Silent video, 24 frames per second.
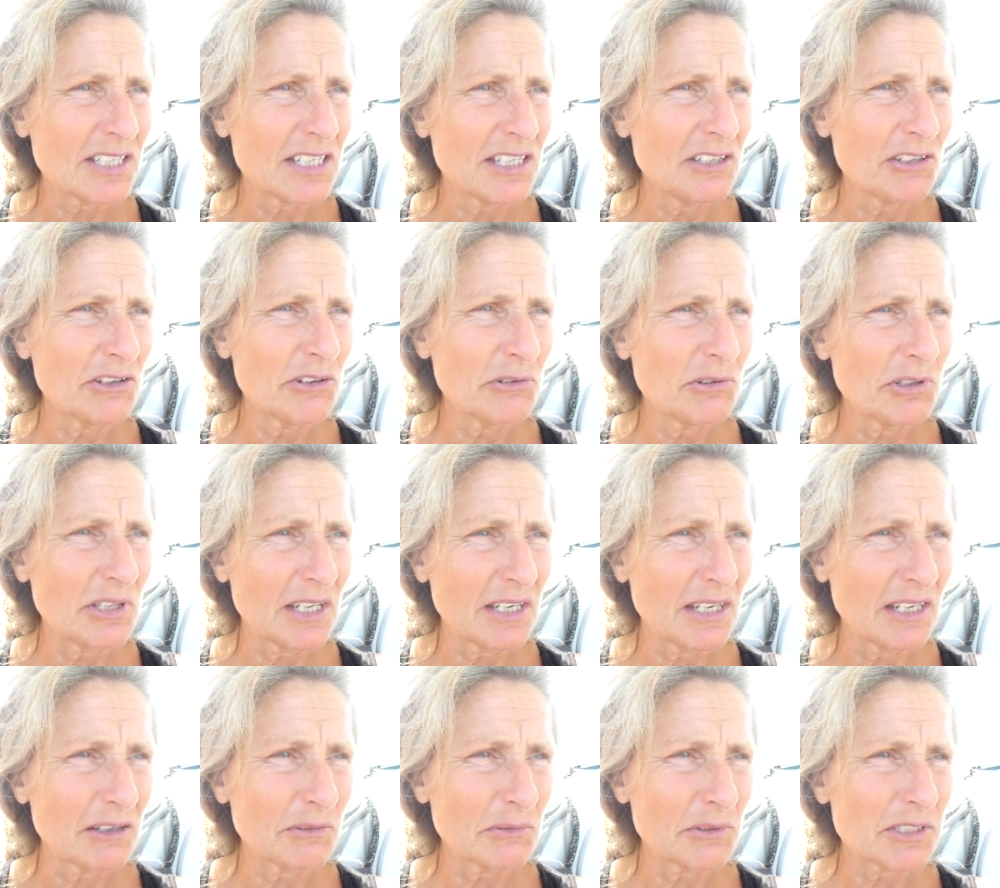he knew
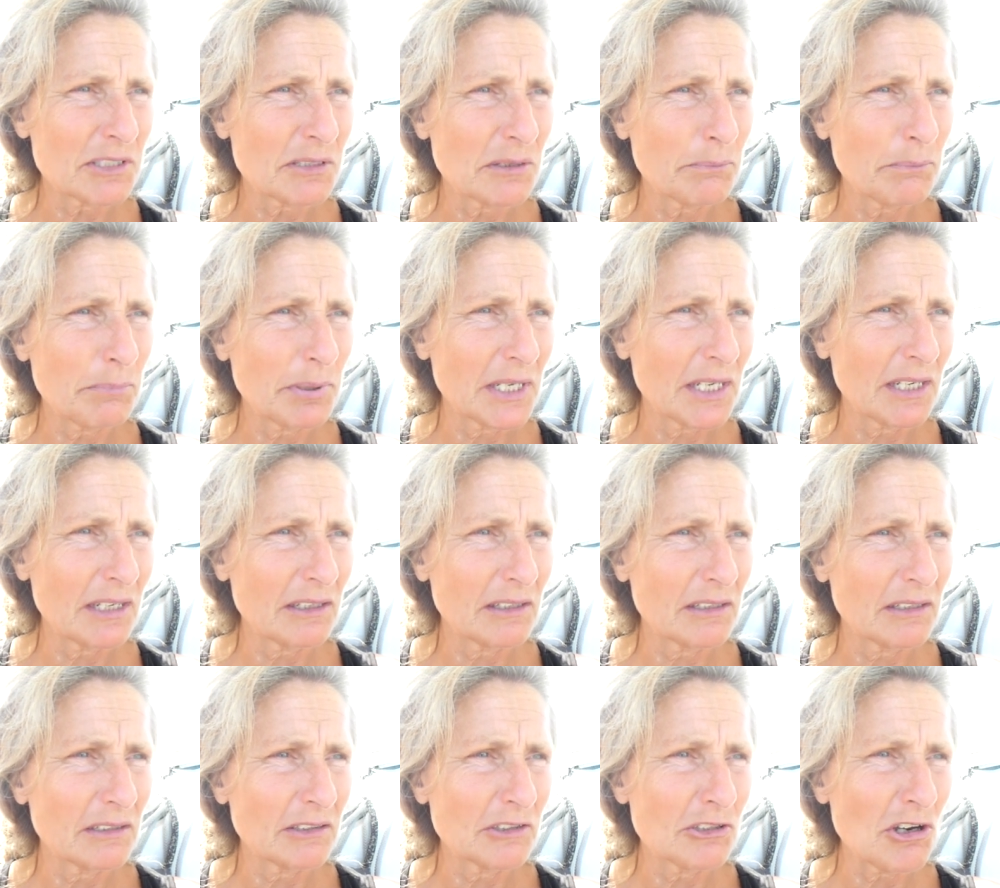that it was a big
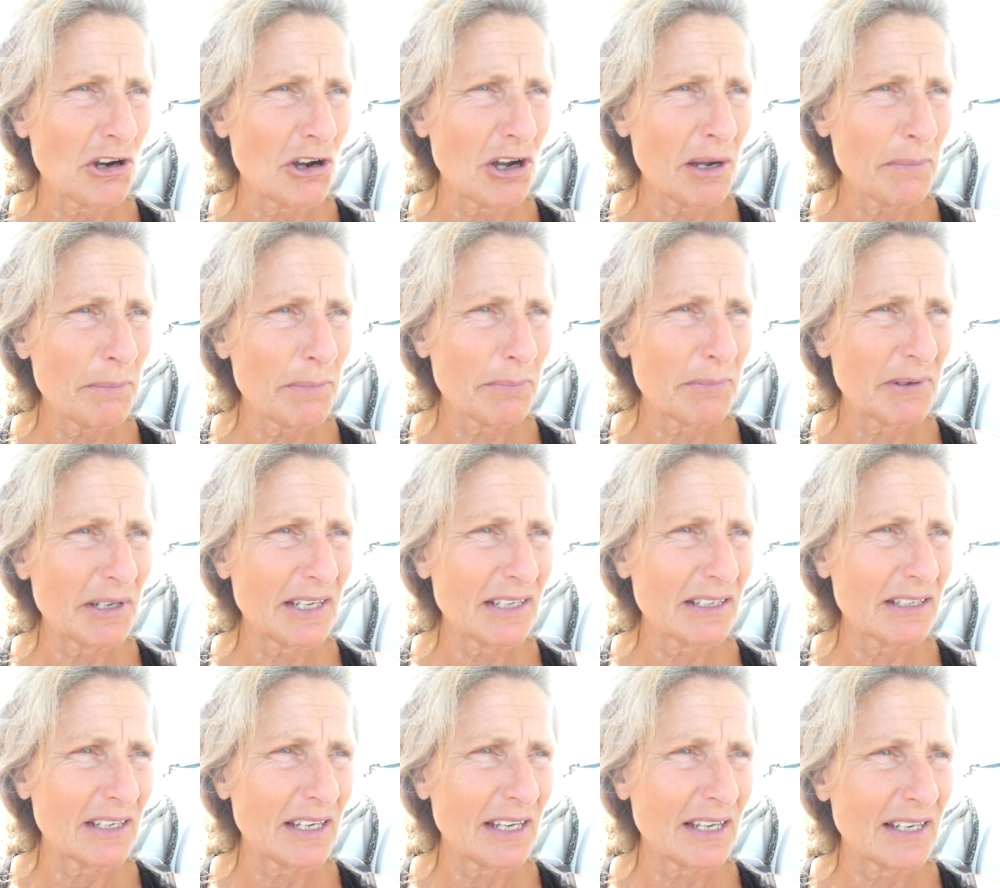job,
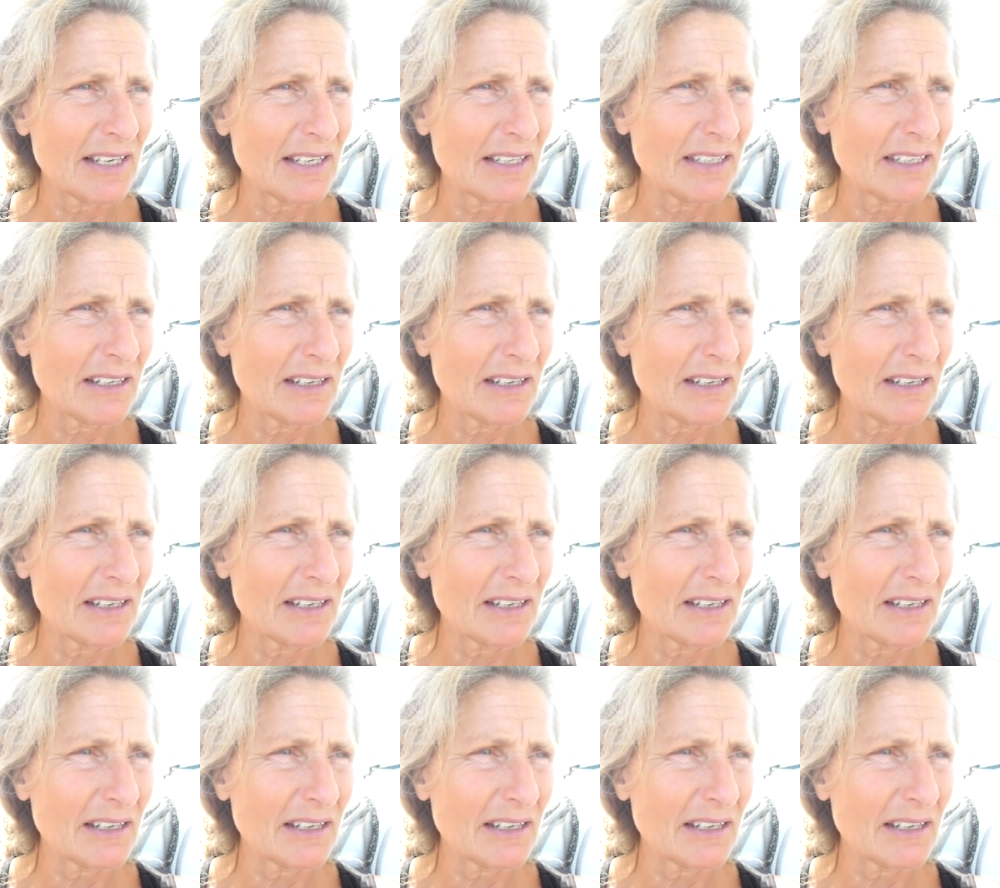and